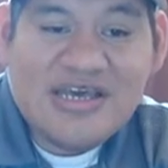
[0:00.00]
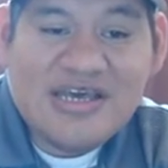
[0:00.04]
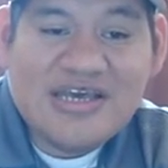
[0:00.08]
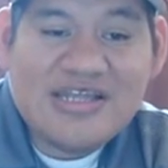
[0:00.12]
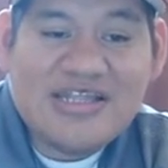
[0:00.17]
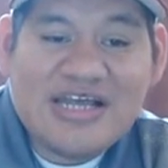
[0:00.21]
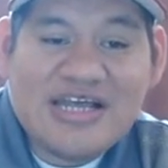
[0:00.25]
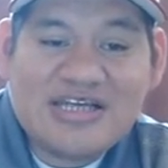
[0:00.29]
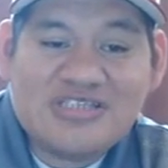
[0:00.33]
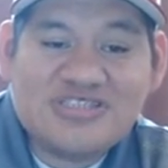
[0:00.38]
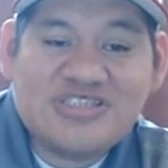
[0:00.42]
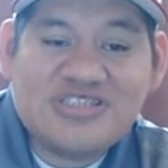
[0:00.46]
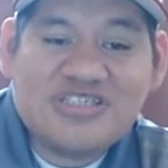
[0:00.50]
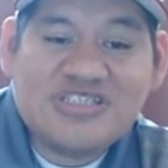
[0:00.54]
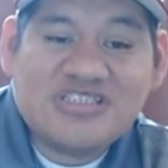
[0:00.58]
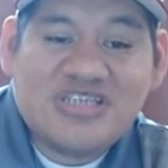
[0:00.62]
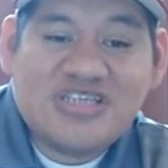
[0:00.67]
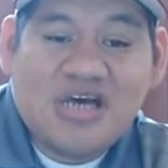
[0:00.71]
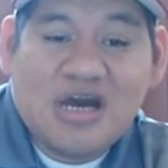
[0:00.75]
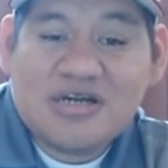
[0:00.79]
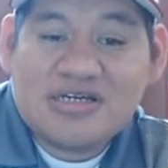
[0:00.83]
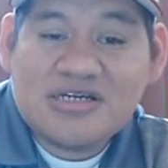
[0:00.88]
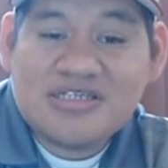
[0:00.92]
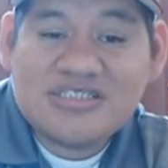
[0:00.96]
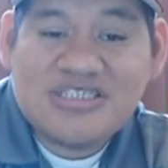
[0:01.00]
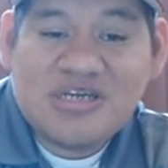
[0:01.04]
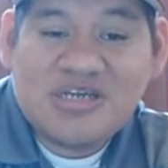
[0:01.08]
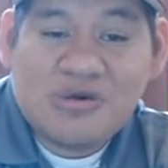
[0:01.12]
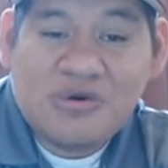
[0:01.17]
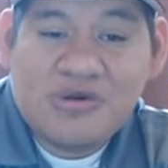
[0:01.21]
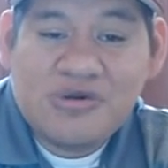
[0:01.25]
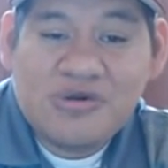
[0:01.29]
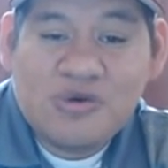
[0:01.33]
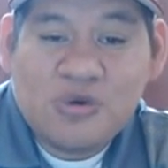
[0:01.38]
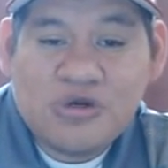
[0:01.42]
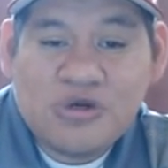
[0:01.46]
Allows you to talk to
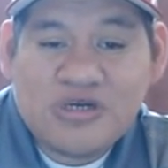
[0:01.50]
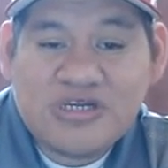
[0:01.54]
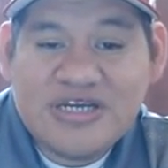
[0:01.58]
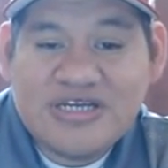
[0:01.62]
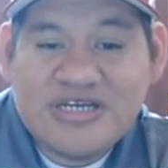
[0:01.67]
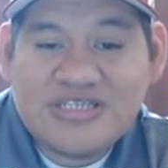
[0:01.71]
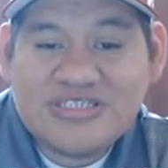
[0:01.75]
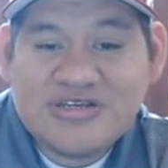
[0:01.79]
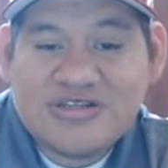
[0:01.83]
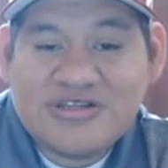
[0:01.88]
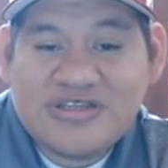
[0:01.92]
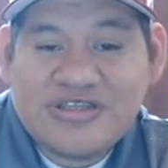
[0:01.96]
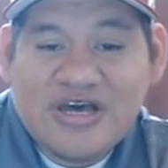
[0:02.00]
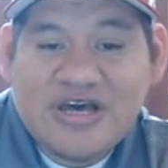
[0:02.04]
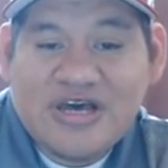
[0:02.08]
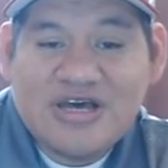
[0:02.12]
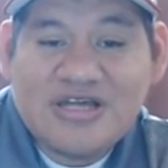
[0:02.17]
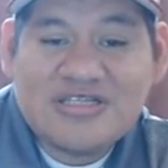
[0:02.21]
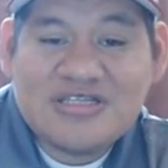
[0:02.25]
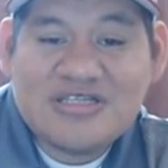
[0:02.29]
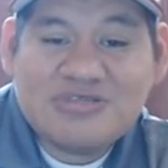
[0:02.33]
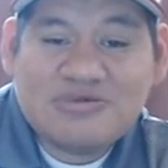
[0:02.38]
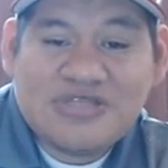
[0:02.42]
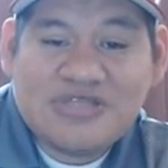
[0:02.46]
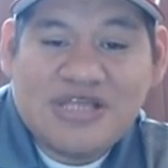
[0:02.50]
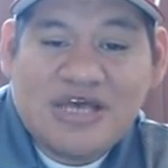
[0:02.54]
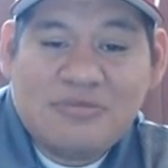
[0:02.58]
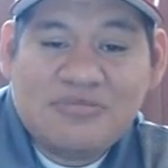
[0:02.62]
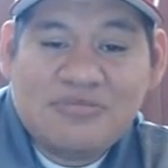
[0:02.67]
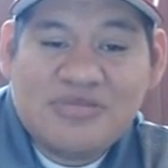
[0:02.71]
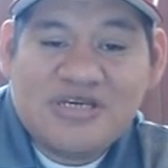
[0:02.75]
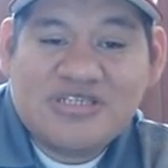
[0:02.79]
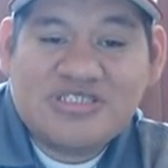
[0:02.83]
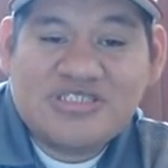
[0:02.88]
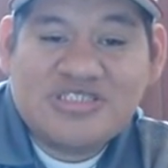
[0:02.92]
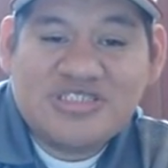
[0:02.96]
someone, organize your thoughts
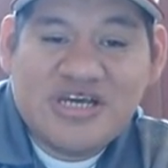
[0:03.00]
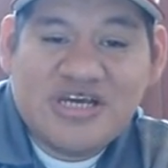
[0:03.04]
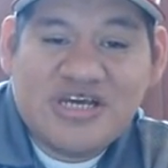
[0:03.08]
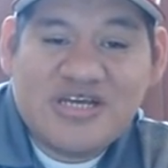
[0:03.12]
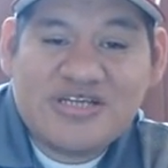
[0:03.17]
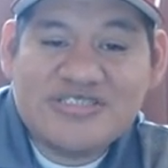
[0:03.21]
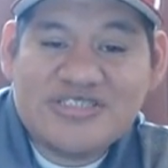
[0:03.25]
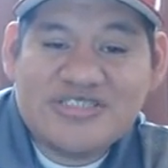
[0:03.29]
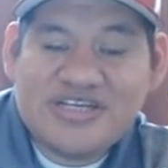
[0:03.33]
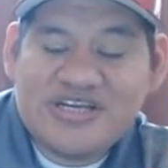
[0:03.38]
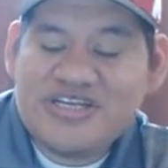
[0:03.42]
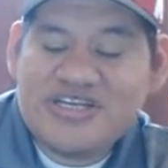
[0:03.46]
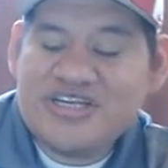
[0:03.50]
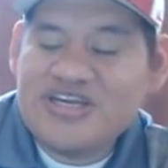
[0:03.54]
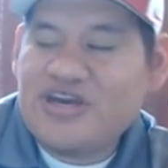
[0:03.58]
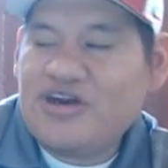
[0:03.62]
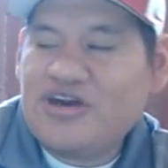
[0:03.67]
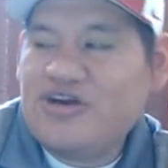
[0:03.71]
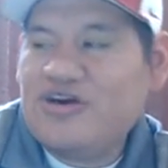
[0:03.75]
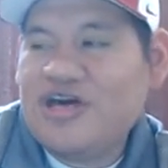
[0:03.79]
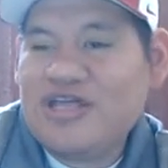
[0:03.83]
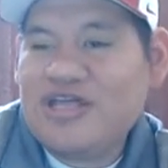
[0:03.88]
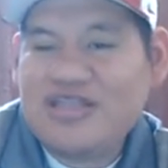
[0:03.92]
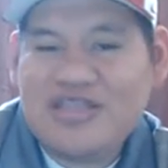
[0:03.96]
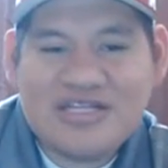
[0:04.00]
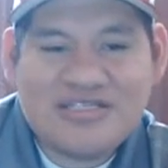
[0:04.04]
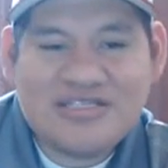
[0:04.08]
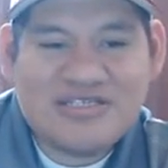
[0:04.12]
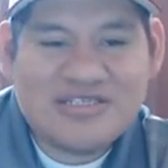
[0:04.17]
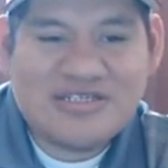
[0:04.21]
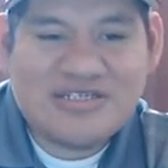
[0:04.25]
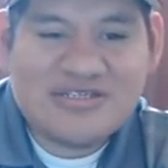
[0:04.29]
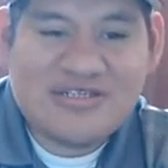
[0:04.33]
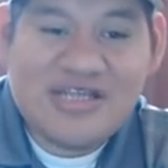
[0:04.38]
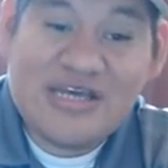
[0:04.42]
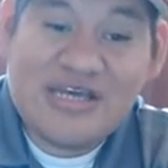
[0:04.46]
without being judged. There you go.
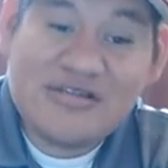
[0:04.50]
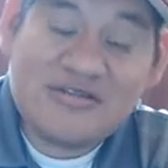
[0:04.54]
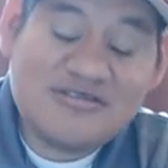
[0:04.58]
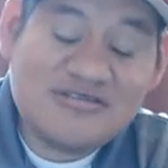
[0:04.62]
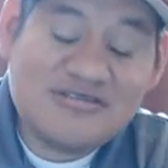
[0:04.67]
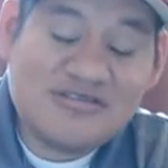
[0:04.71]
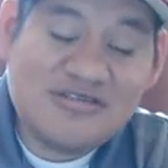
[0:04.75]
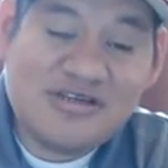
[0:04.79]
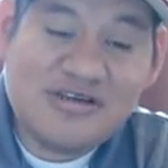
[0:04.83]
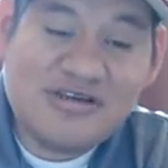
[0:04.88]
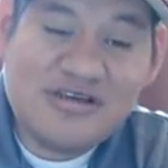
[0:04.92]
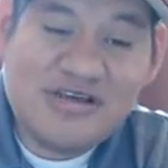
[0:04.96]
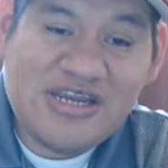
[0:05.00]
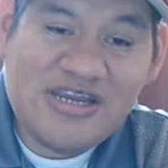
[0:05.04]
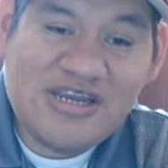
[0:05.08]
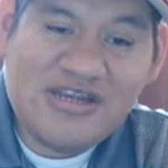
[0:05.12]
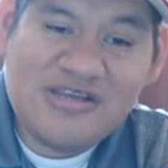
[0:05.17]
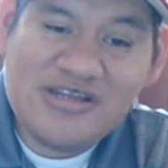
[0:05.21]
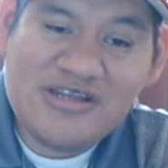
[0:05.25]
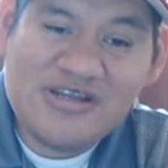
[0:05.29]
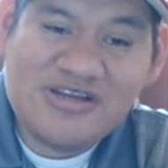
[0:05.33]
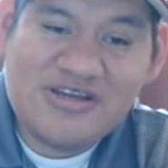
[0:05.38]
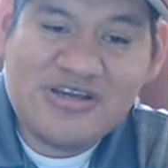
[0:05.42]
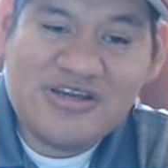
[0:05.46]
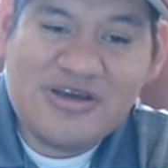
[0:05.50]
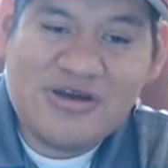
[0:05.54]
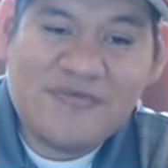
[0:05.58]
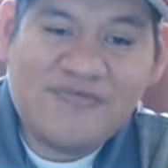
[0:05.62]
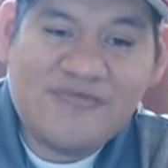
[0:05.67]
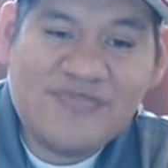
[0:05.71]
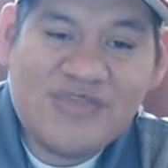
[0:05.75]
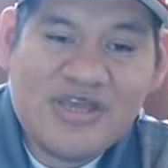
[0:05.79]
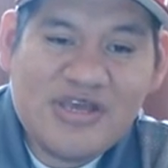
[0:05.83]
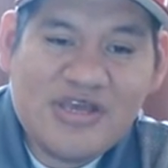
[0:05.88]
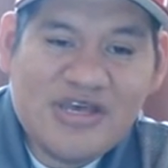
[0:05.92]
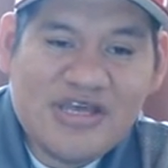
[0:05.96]
Hey, there you go.
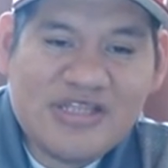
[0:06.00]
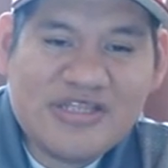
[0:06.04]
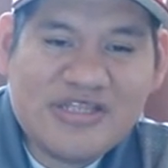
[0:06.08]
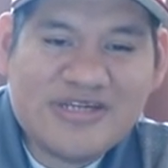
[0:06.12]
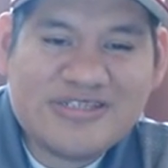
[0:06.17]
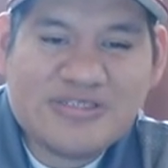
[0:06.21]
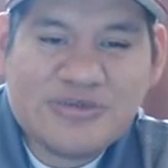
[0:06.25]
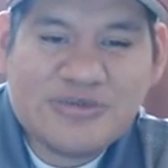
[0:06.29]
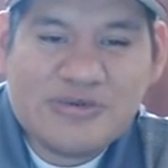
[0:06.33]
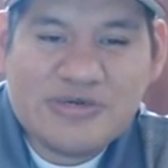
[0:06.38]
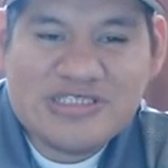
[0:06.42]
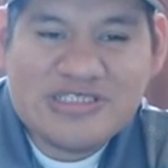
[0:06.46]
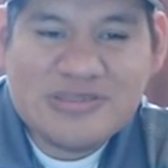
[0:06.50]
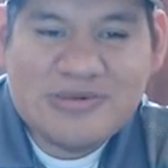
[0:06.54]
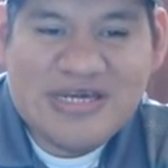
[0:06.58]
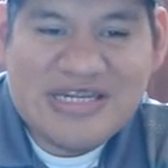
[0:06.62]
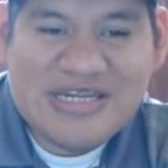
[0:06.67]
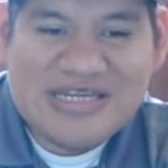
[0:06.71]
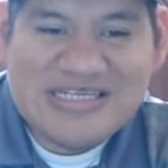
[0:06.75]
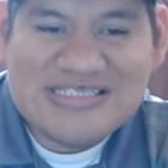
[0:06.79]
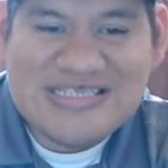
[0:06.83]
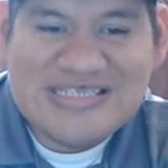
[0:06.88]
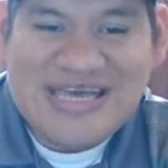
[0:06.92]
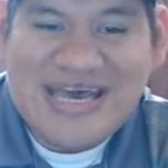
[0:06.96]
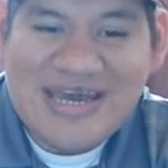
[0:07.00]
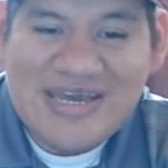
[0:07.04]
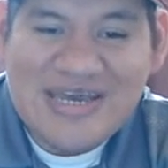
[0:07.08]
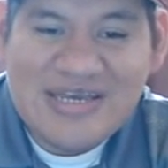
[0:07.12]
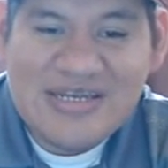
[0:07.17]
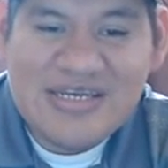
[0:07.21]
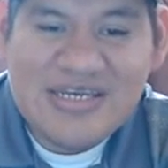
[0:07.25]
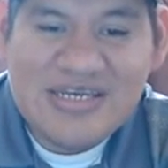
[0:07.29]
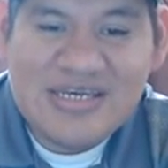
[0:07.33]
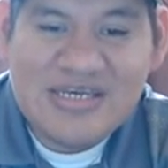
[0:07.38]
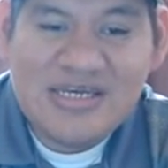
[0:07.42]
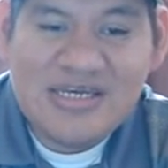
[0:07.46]
There's ones about
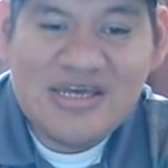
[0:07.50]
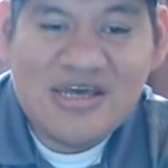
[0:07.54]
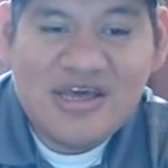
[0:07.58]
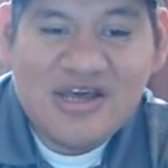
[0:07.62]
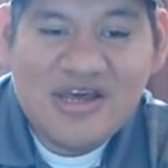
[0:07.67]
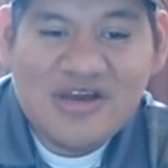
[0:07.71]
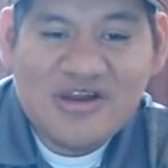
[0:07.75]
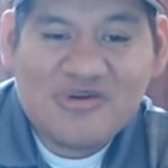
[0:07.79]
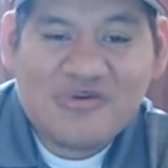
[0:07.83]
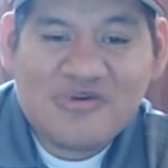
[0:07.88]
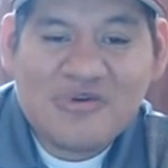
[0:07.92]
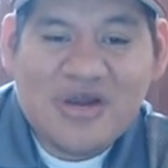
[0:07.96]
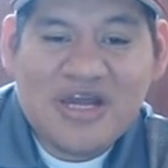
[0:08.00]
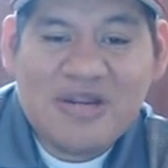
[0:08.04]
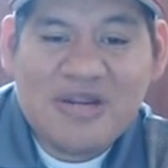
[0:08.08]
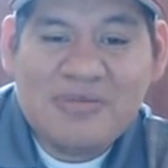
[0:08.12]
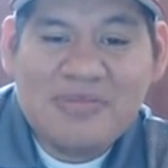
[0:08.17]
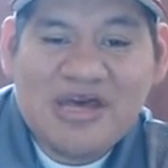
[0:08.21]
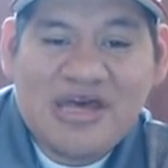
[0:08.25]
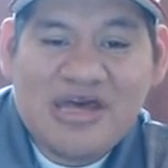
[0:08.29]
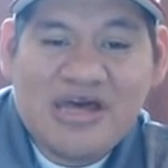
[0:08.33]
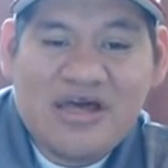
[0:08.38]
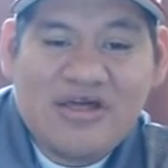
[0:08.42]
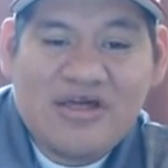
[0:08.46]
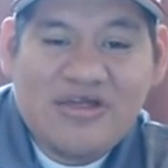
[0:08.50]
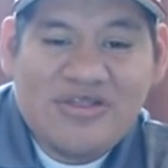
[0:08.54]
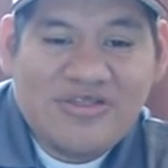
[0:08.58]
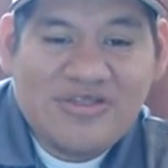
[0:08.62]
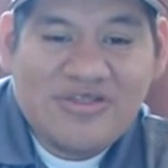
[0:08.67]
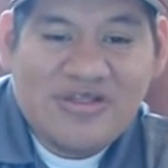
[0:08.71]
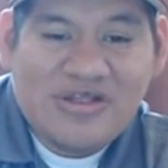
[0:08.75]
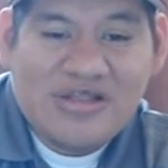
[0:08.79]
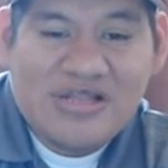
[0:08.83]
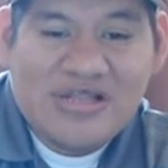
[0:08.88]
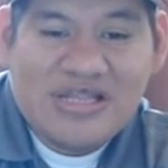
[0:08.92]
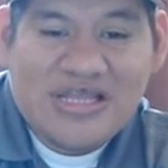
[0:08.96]
anxiety. Write about
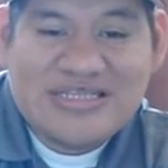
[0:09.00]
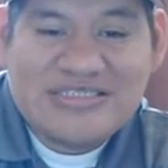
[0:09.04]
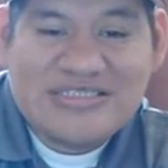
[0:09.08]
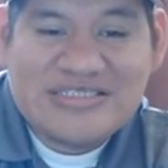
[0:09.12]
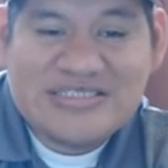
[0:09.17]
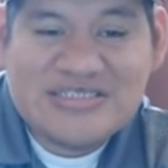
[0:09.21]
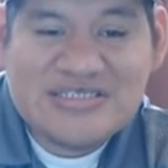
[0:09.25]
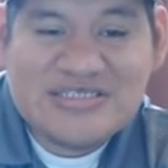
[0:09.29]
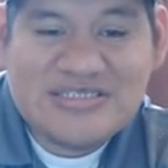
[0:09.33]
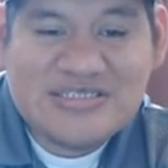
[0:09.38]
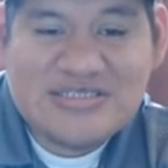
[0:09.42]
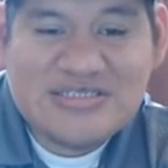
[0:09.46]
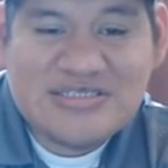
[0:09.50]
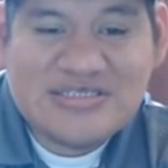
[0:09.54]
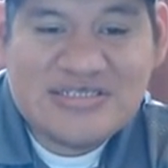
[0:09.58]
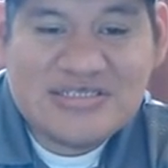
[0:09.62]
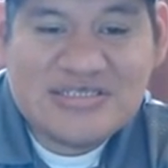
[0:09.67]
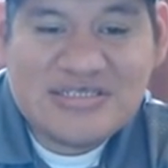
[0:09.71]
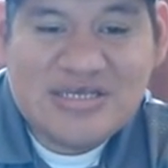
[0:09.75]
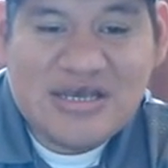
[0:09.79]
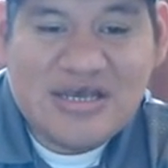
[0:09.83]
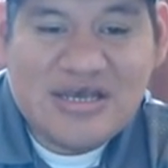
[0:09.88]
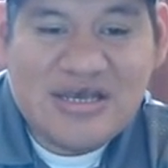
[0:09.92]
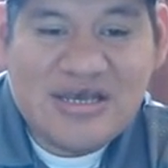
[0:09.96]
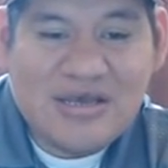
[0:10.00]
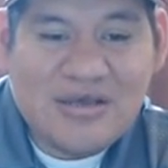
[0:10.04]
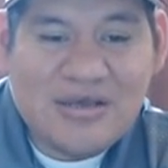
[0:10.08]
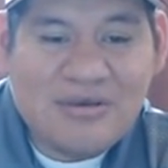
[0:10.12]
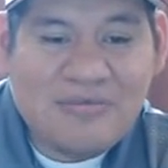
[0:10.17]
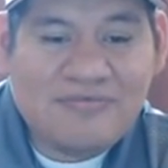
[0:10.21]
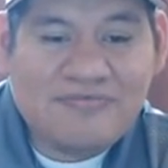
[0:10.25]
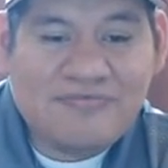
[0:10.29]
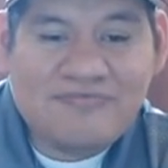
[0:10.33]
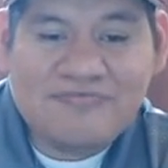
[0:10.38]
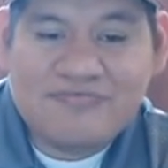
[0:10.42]
the lessons. How